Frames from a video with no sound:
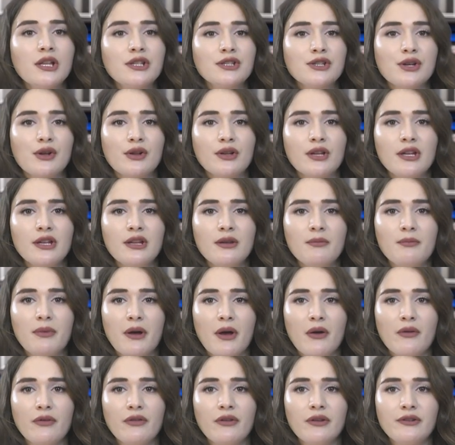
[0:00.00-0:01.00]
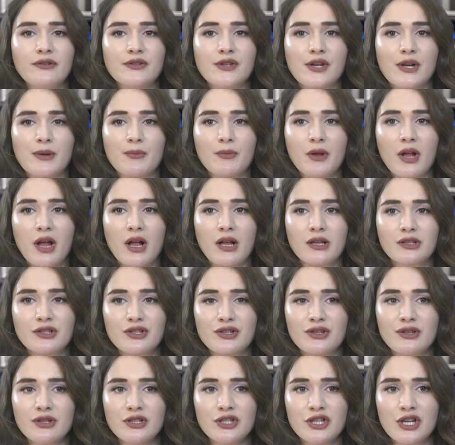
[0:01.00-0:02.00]
Talking about the term
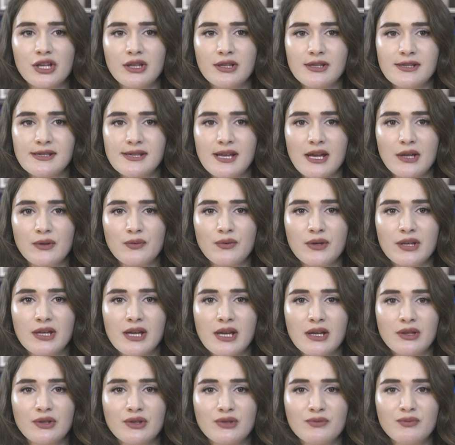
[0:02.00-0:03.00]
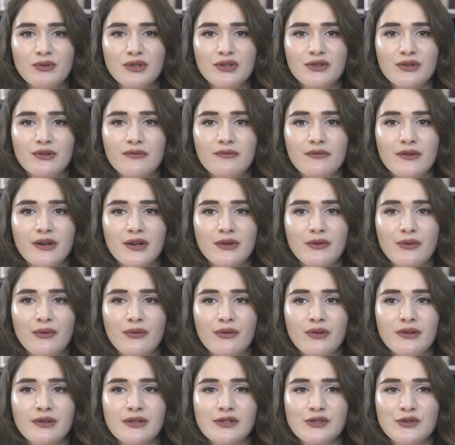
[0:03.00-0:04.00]
cultural genocide, we cannot but refer to
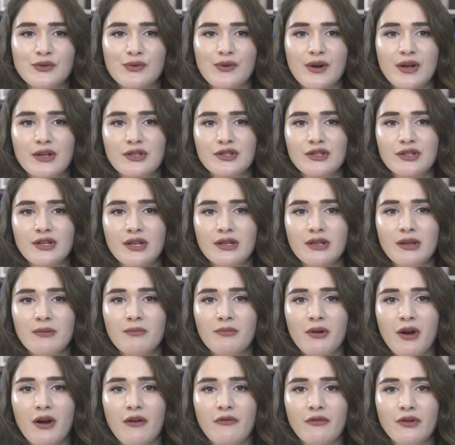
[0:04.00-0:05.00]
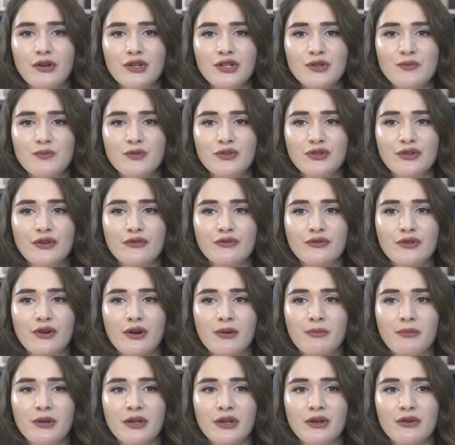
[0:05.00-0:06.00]
the destruction and impoverishment of the
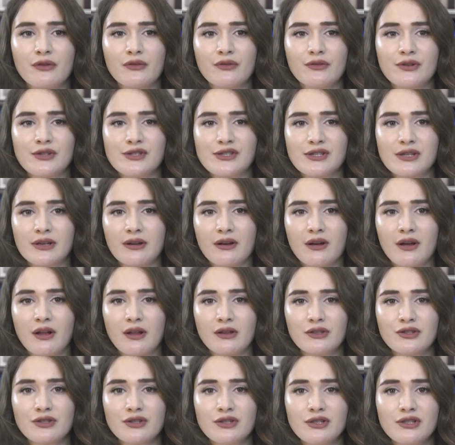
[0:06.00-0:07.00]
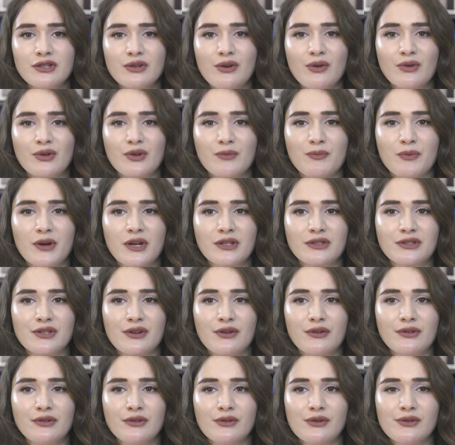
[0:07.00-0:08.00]
Armenian Christian culture in the occupied
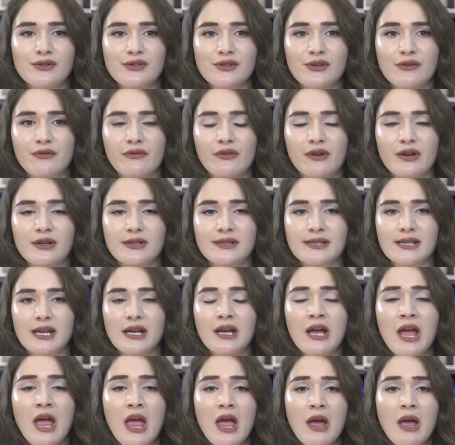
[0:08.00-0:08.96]
territories of Artsakh